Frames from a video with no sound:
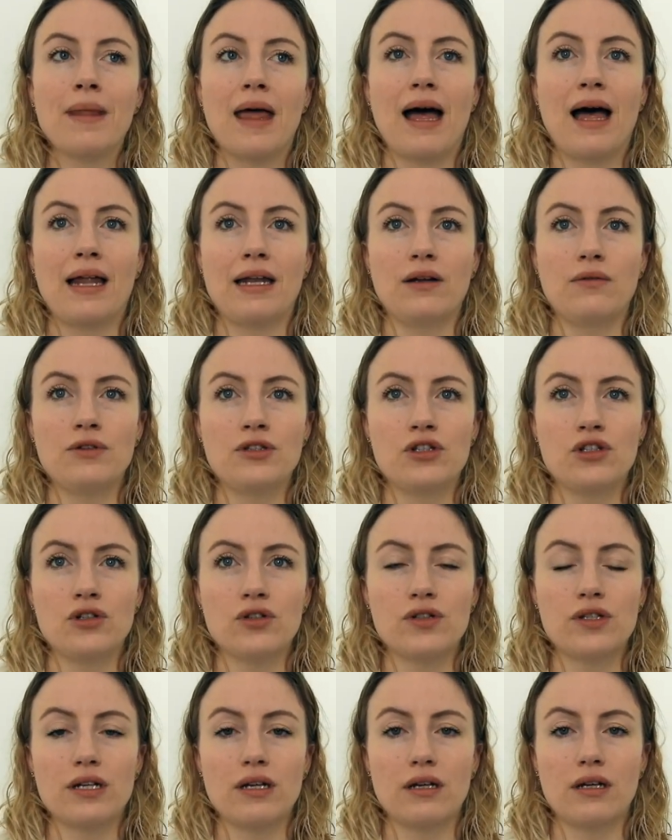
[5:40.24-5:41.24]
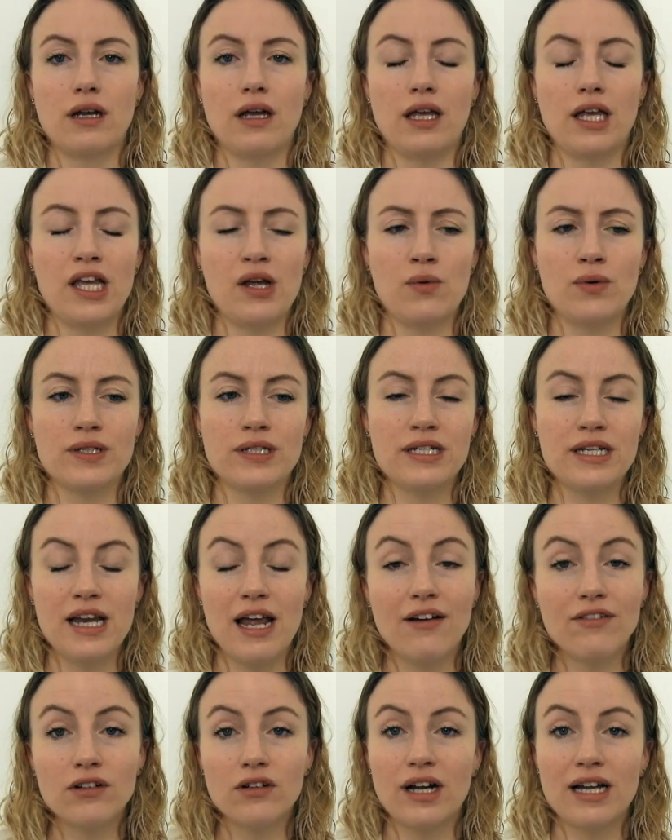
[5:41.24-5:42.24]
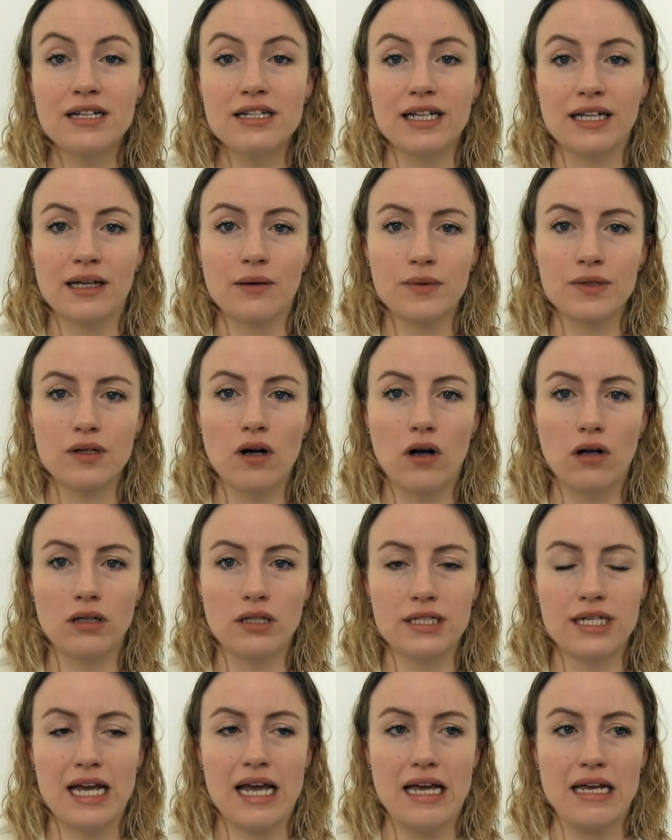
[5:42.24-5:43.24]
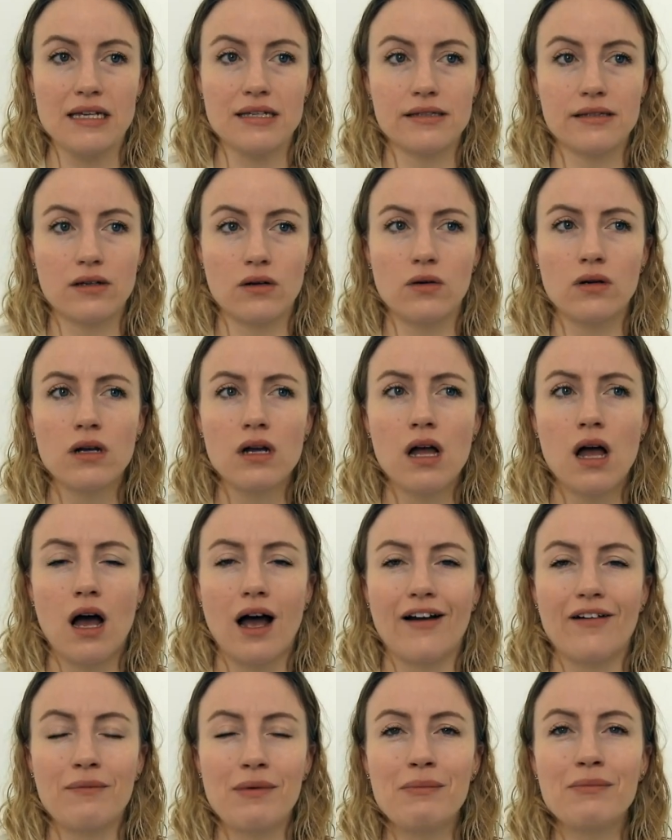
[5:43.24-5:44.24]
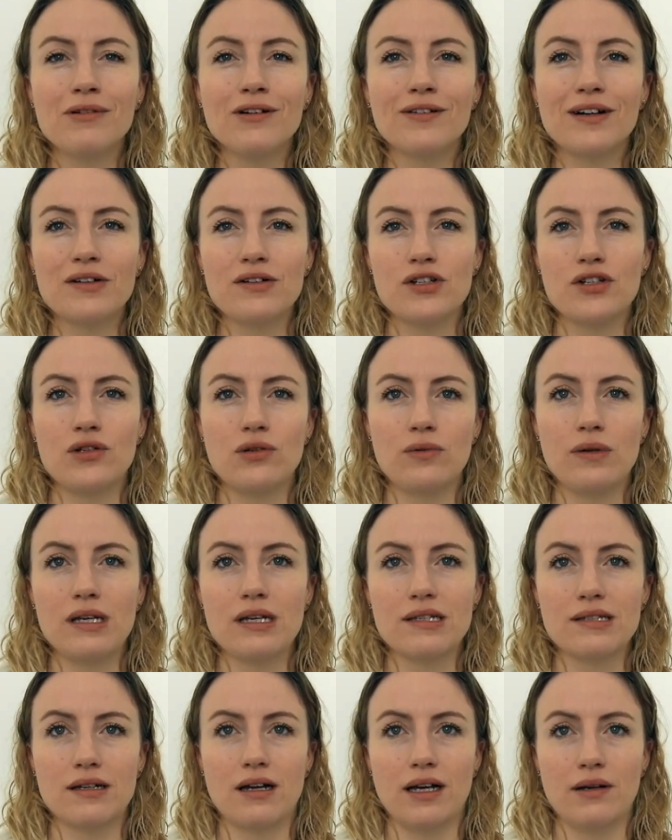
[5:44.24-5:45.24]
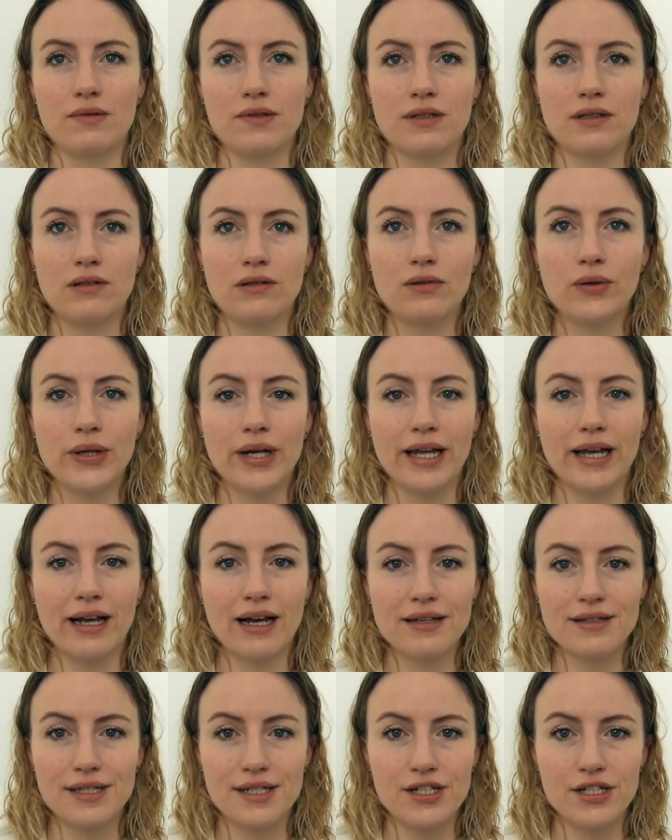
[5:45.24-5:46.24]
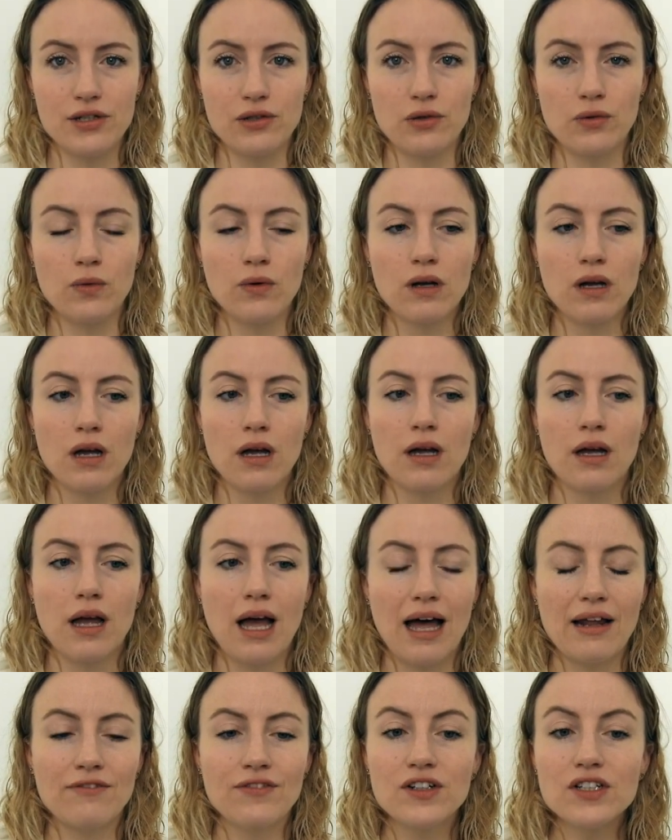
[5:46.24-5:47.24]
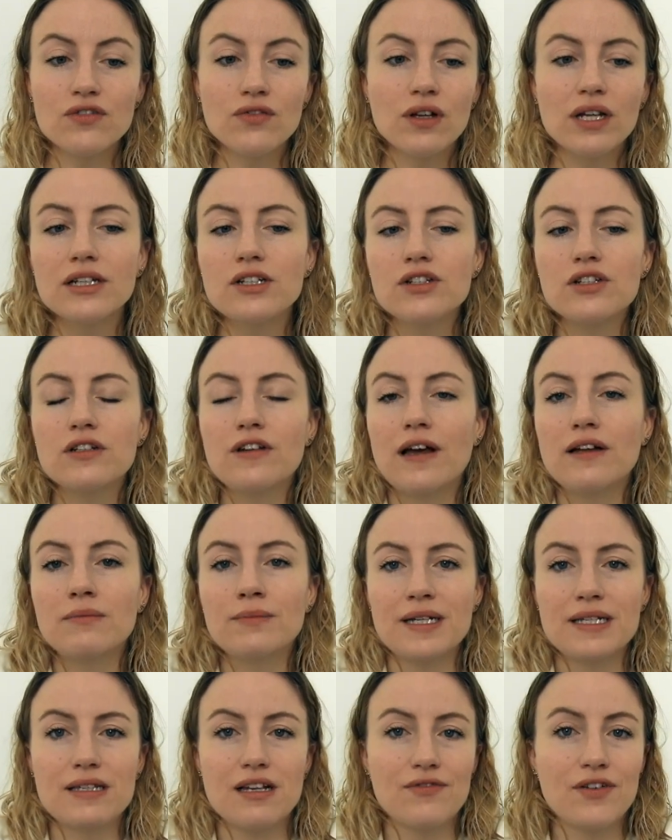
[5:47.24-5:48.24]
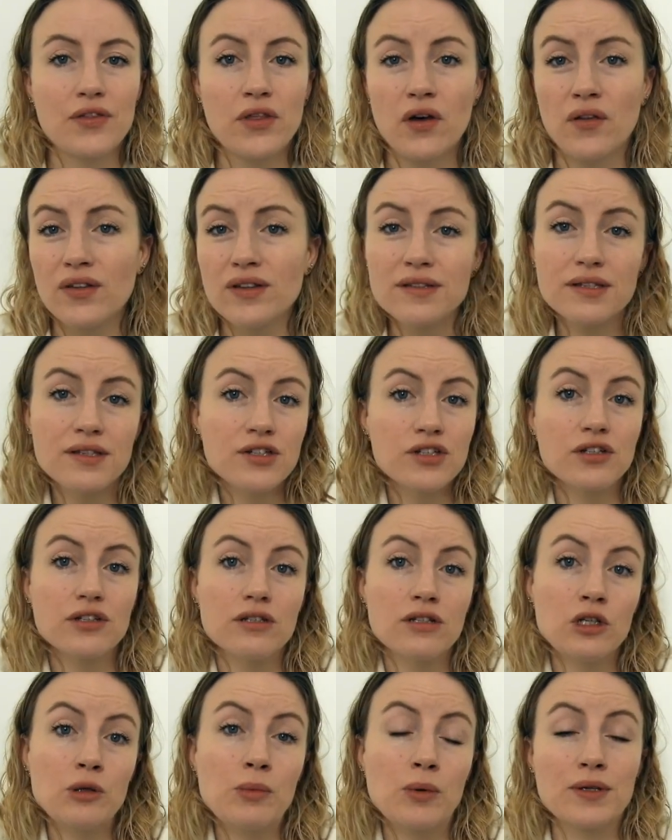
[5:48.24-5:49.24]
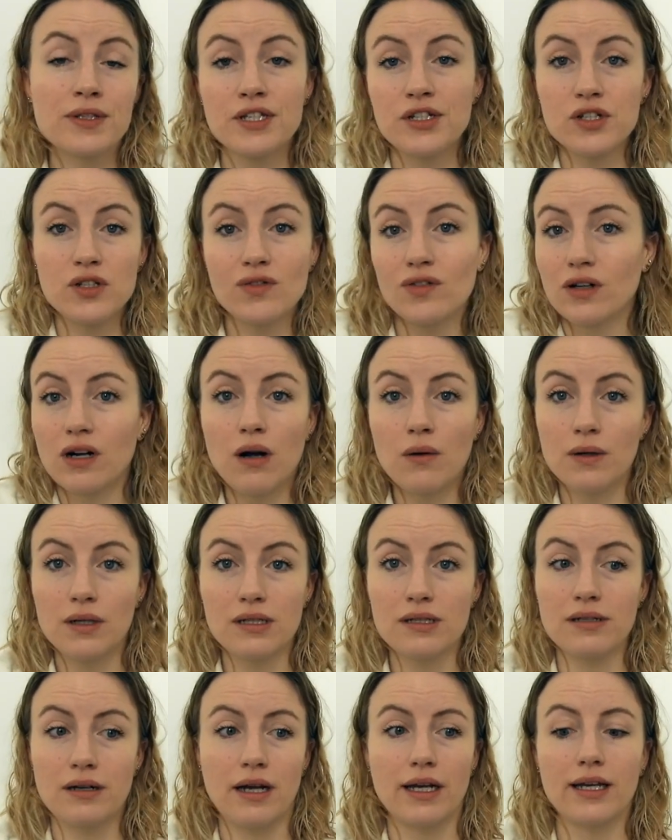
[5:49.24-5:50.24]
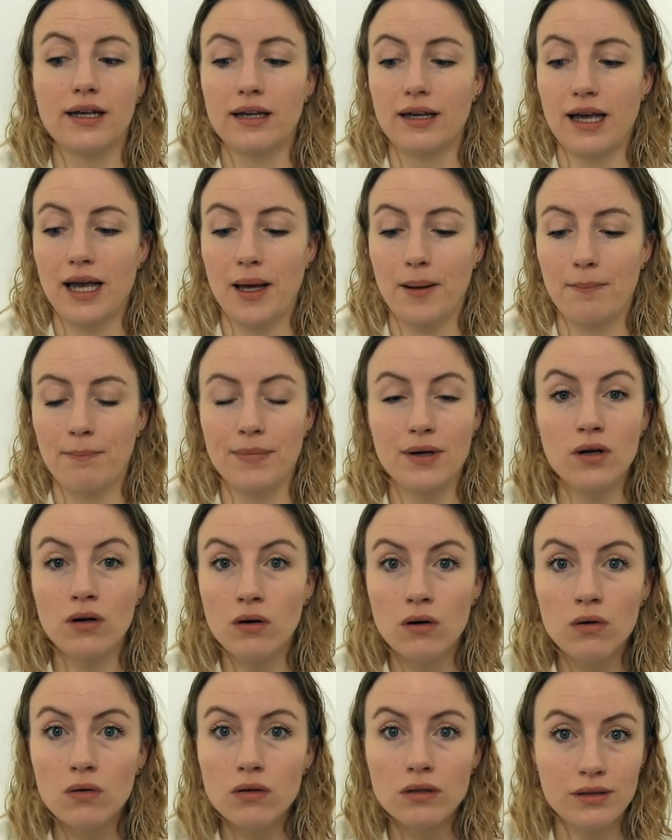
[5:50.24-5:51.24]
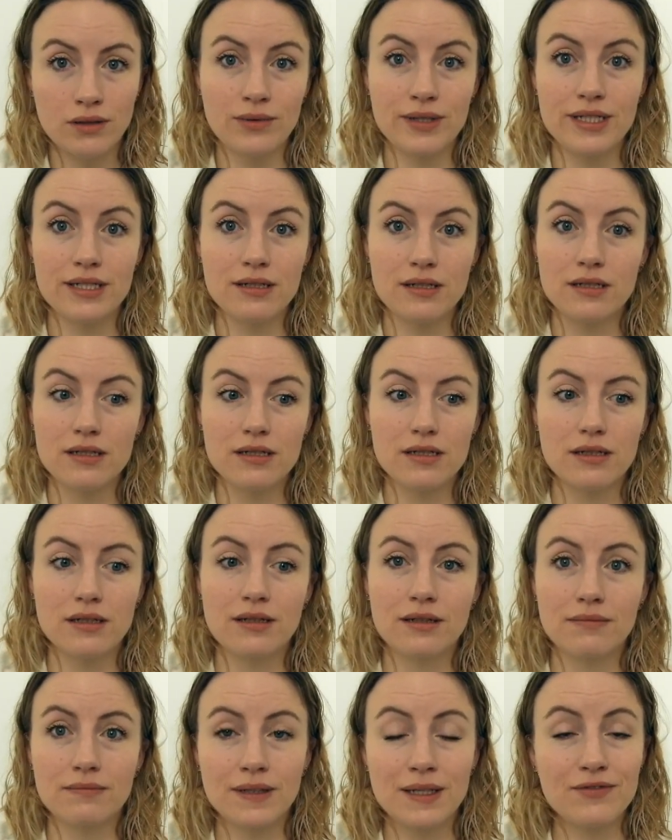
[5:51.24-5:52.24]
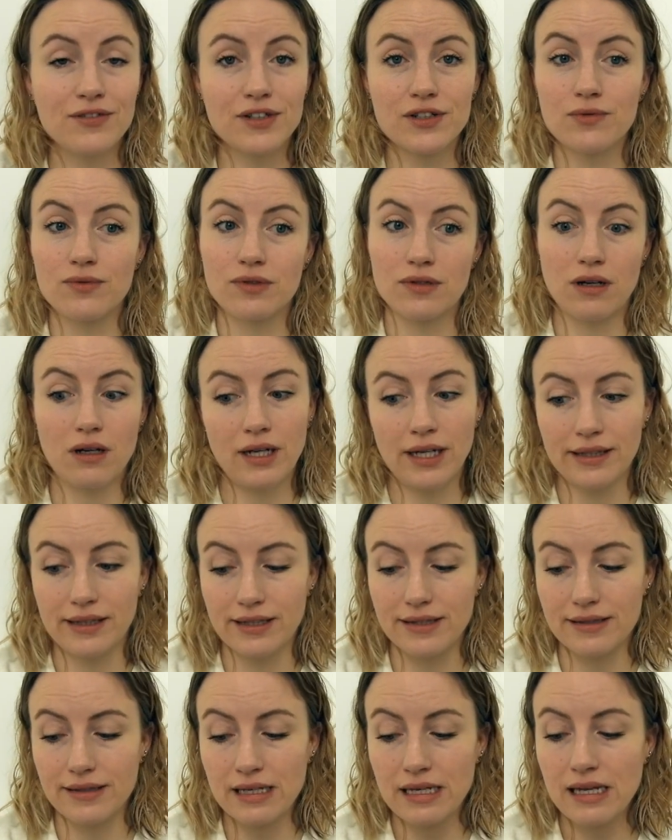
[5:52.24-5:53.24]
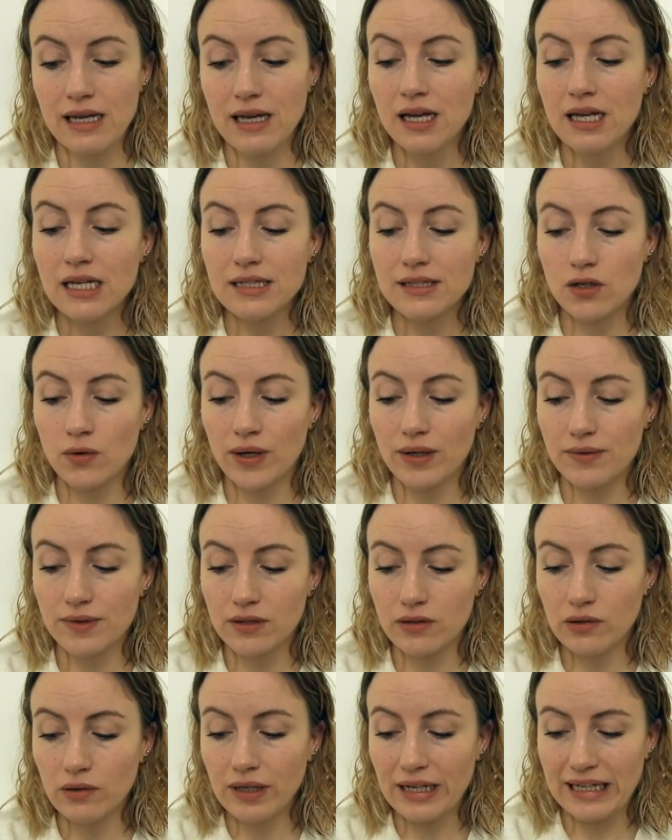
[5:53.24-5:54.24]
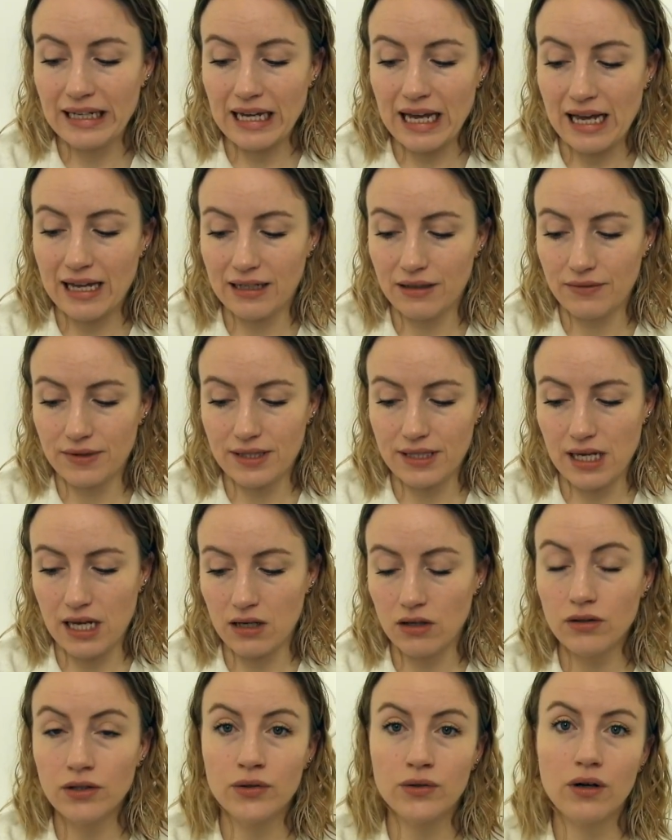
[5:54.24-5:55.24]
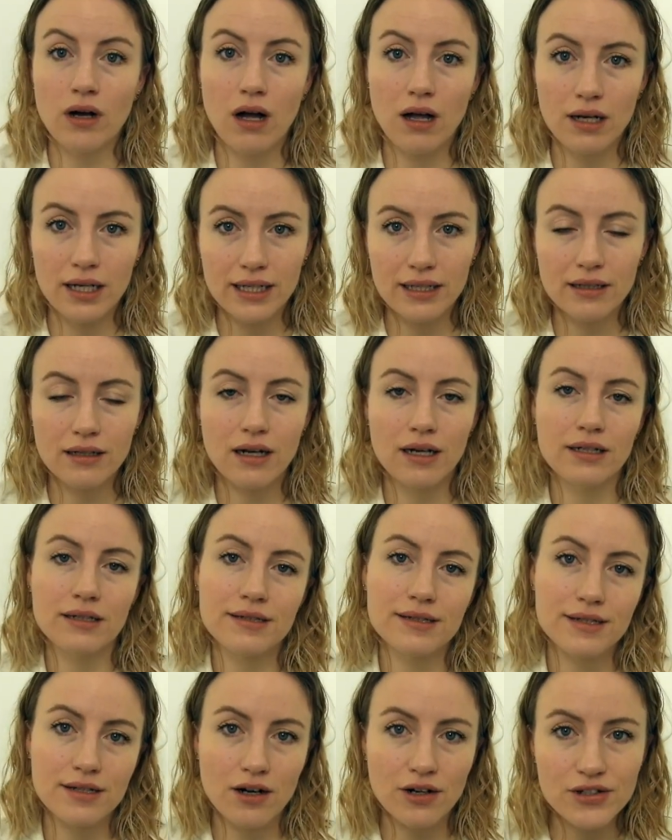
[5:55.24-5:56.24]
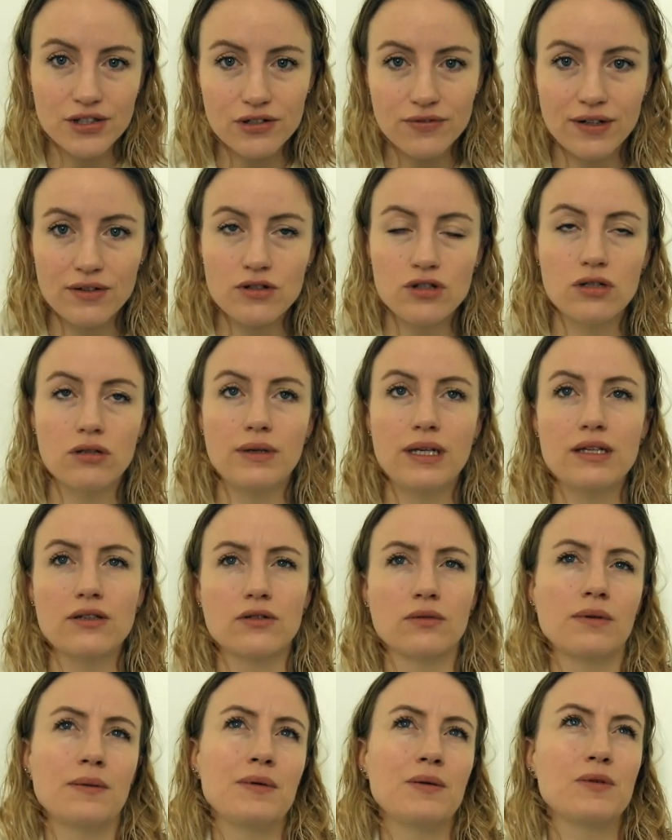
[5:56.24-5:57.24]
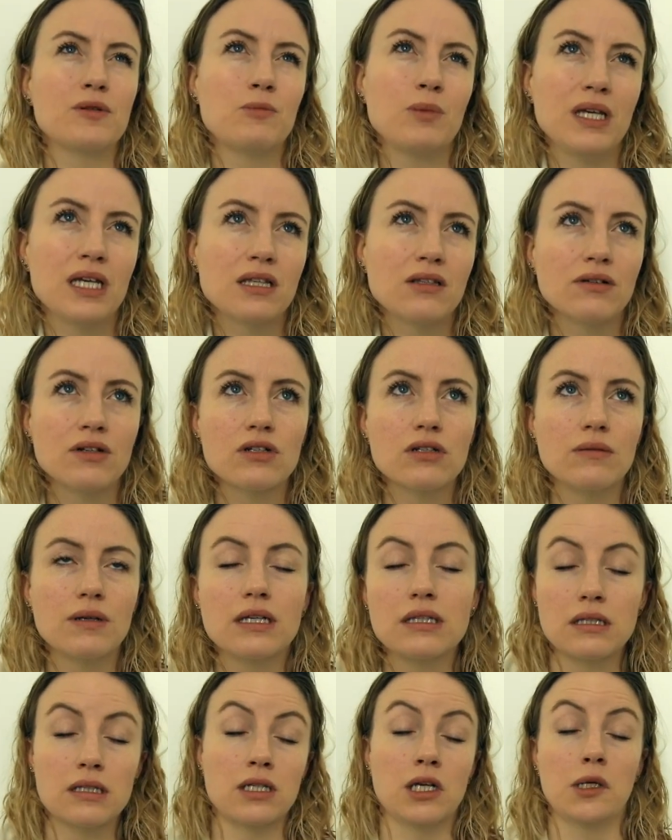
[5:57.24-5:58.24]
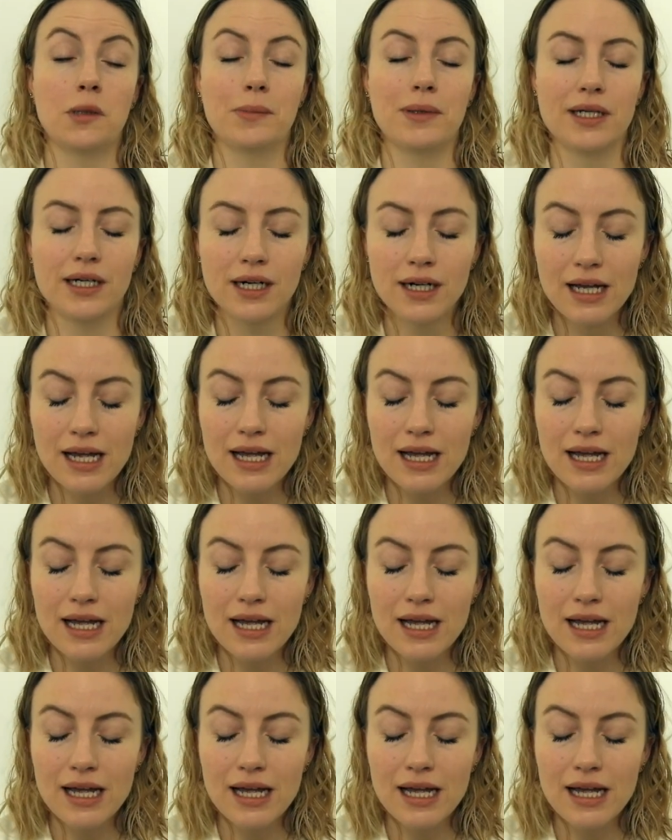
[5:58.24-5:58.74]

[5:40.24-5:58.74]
and it was never ending. It was all day. So I remember around 2 weeks I was Googling, as you do, and first of all I just doubted myself. I thought, this is just newborns, I just forgot what it's like. No I didn't. My first was not like this. So I was Googling, and it was saying, oh no, colic kind of starts around 2 weeks, or maybe it was peaks around 2 weeks, it's all a blur.